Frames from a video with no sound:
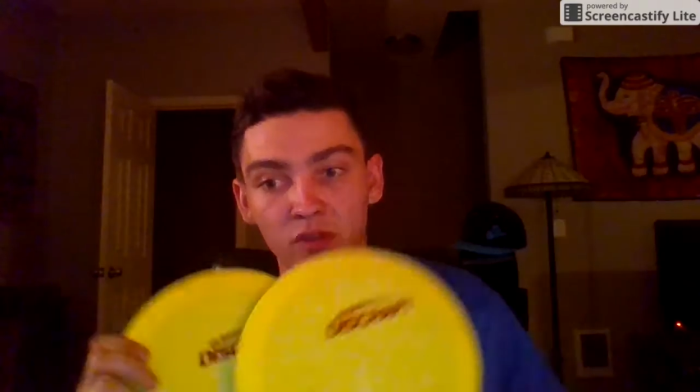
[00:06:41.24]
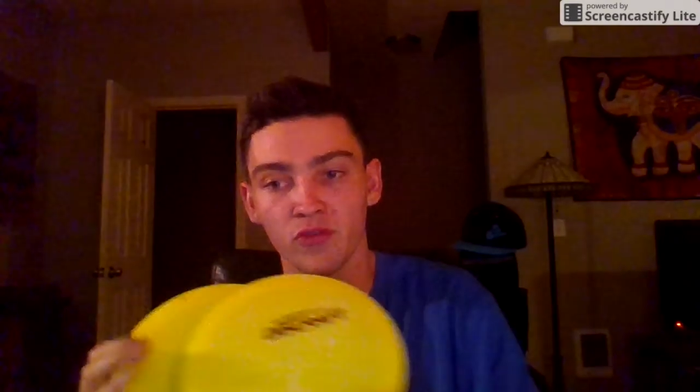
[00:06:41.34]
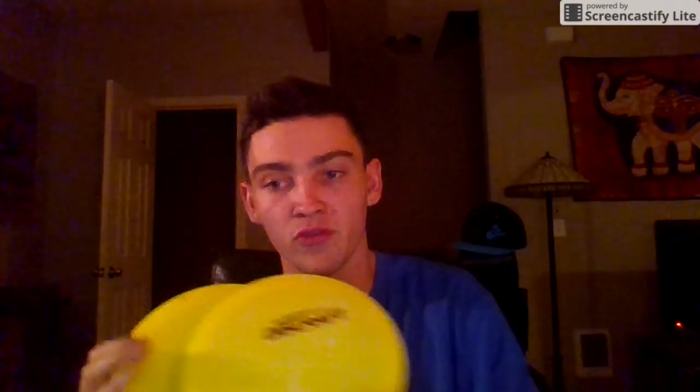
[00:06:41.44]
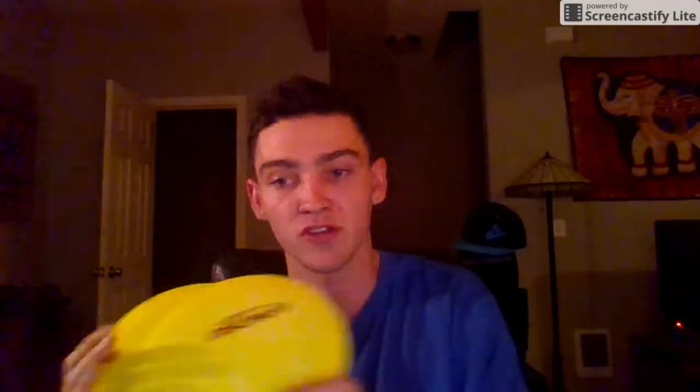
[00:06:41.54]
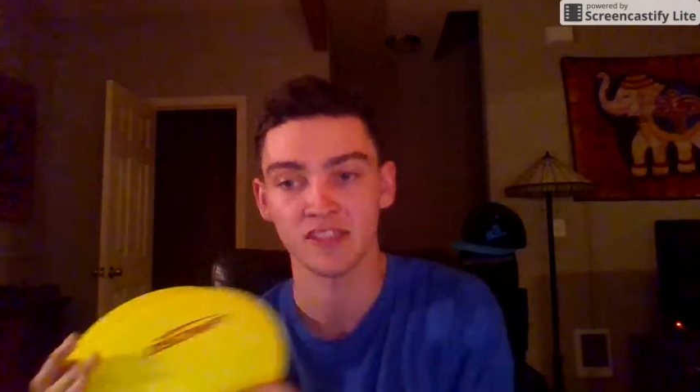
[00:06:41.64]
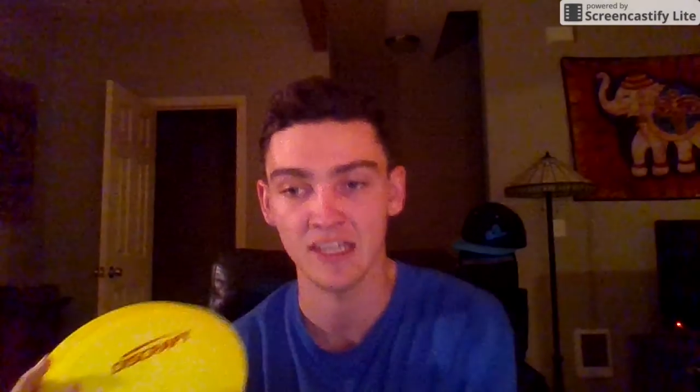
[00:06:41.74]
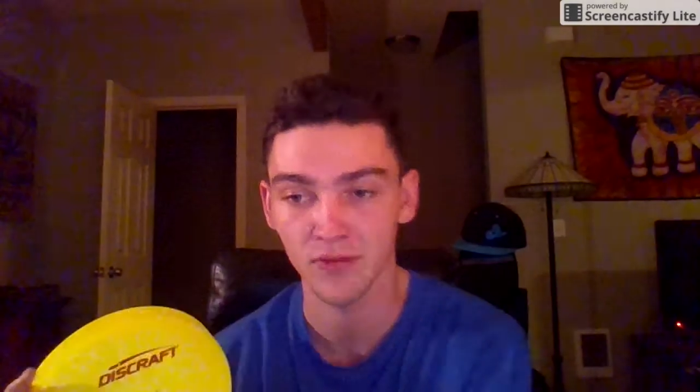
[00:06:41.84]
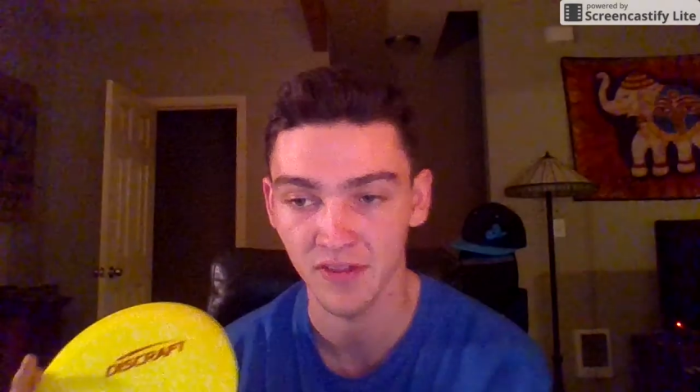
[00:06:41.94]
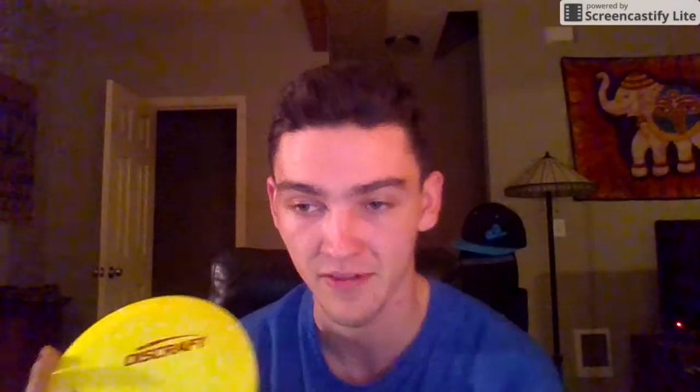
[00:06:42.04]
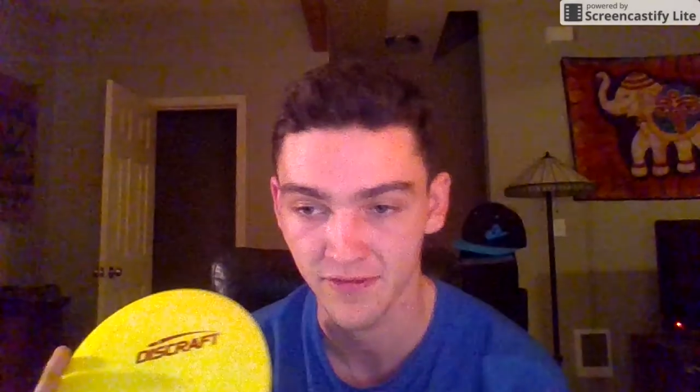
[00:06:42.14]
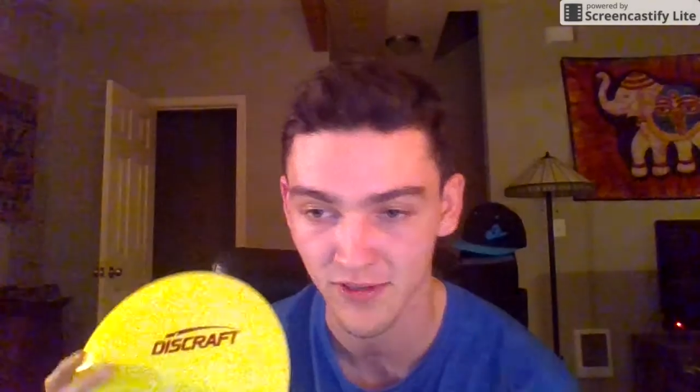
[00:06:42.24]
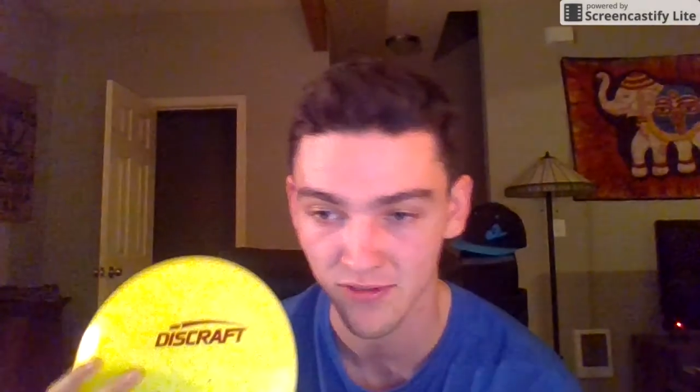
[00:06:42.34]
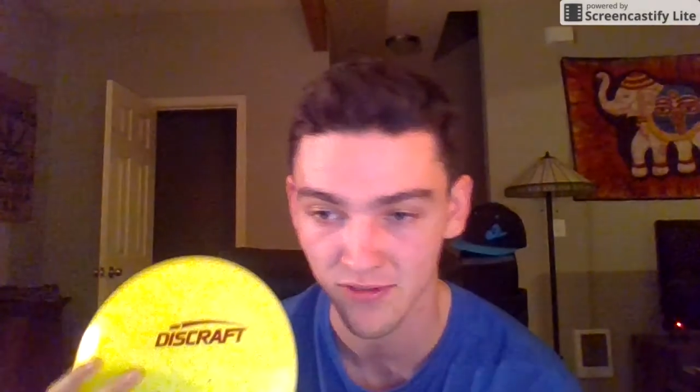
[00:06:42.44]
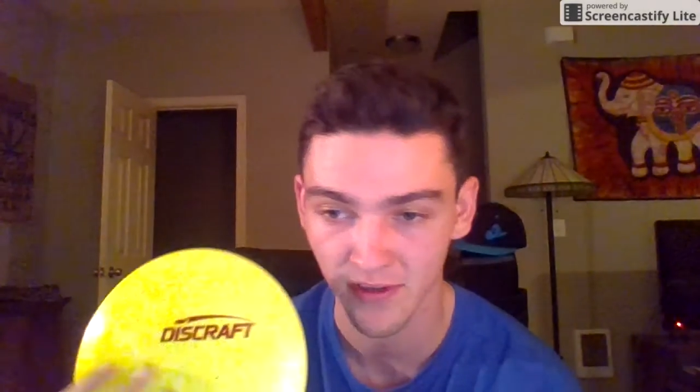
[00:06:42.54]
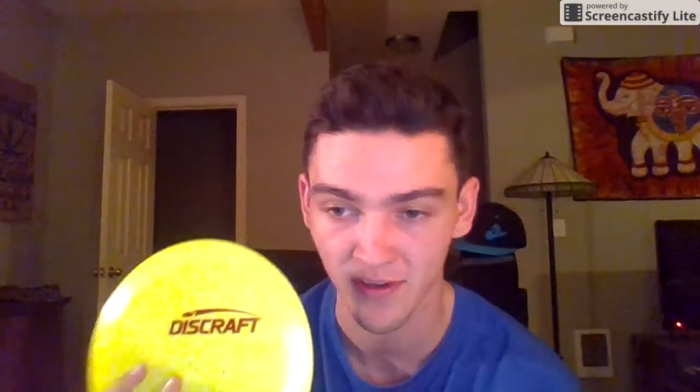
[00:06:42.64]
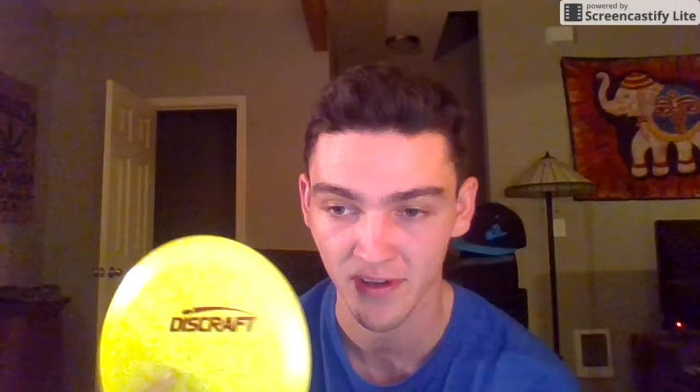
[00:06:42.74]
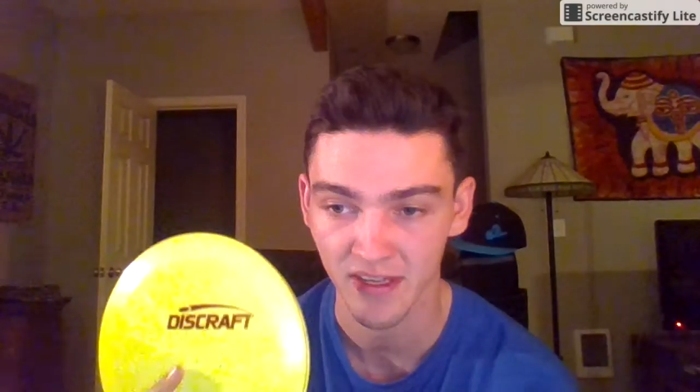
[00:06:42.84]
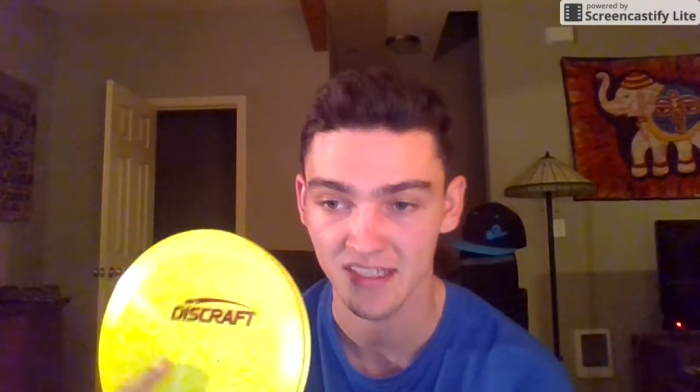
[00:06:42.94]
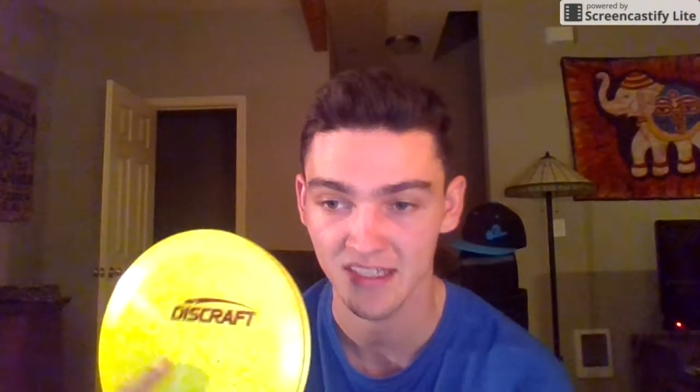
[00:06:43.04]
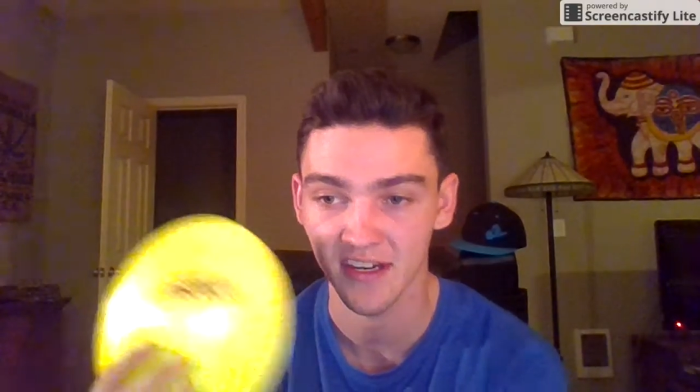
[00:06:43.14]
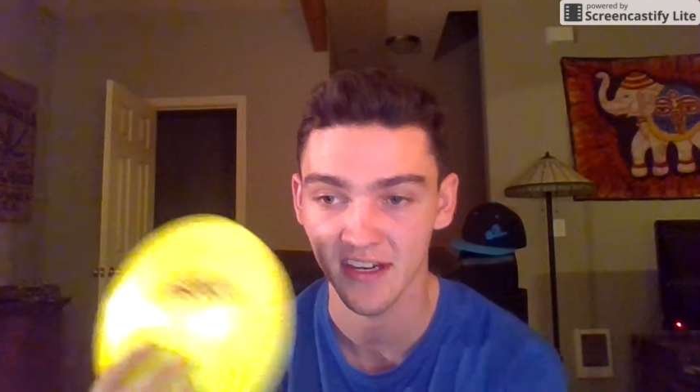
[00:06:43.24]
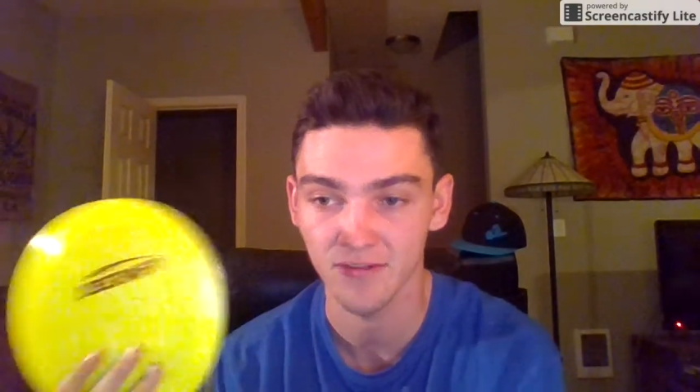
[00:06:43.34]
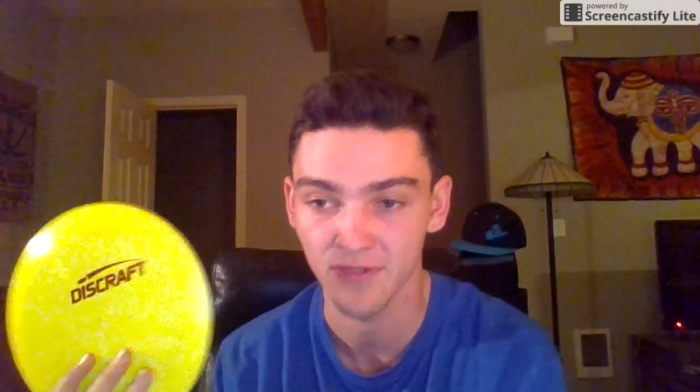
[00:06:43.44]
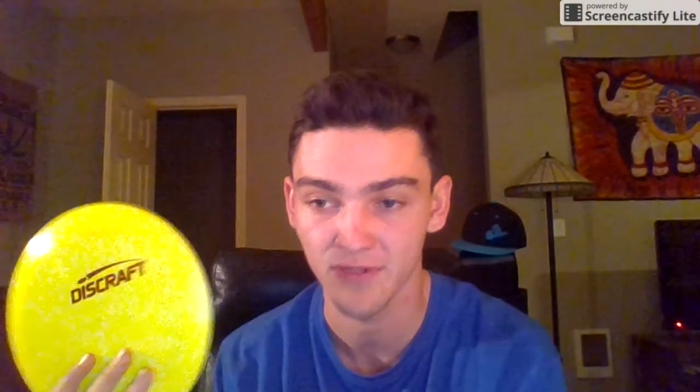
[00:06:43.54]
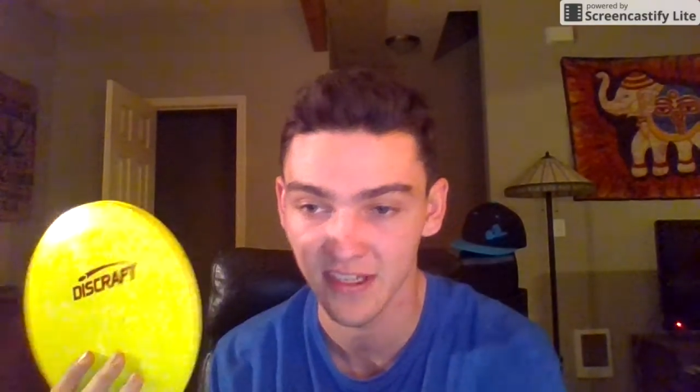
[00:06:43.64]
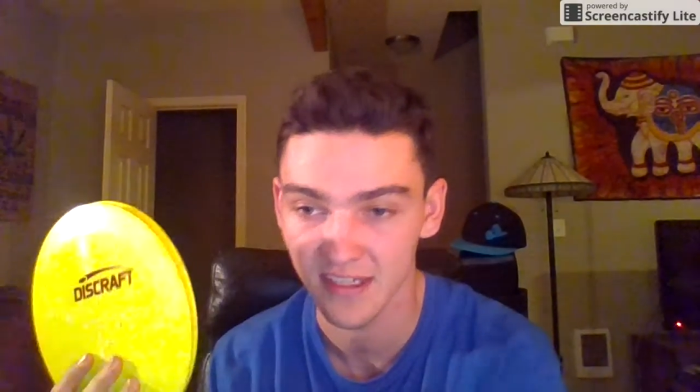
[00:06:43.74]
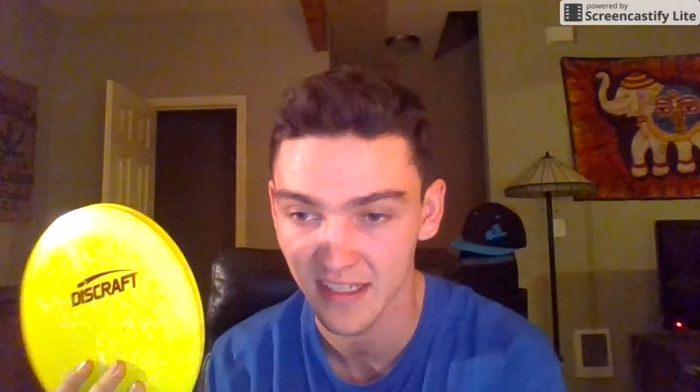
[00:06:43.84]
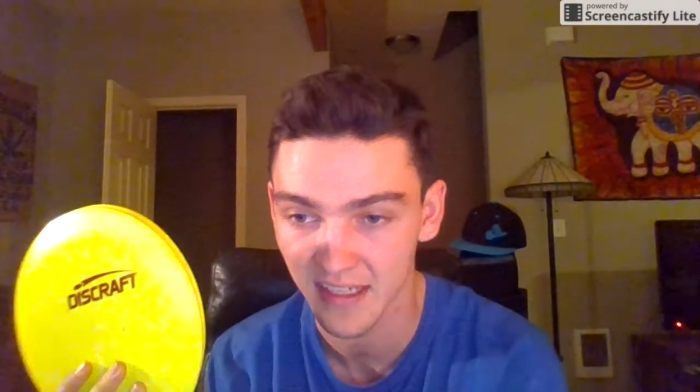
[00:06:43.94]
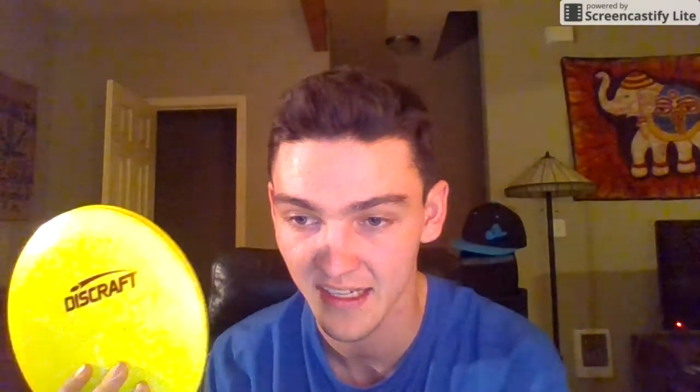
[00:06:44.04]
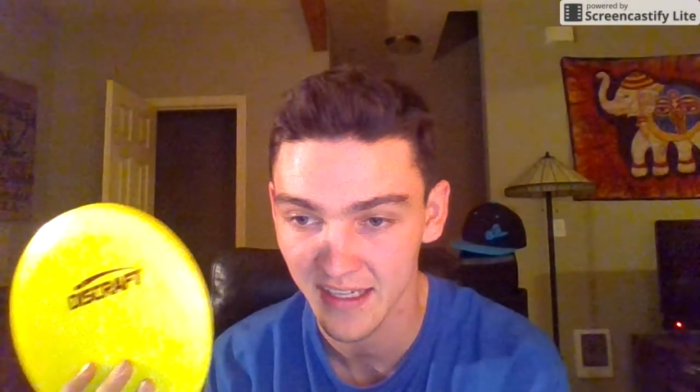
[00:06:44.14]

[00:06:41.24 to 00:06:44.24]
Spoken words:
bit more stable than the first run cranks. They're kind of redundant.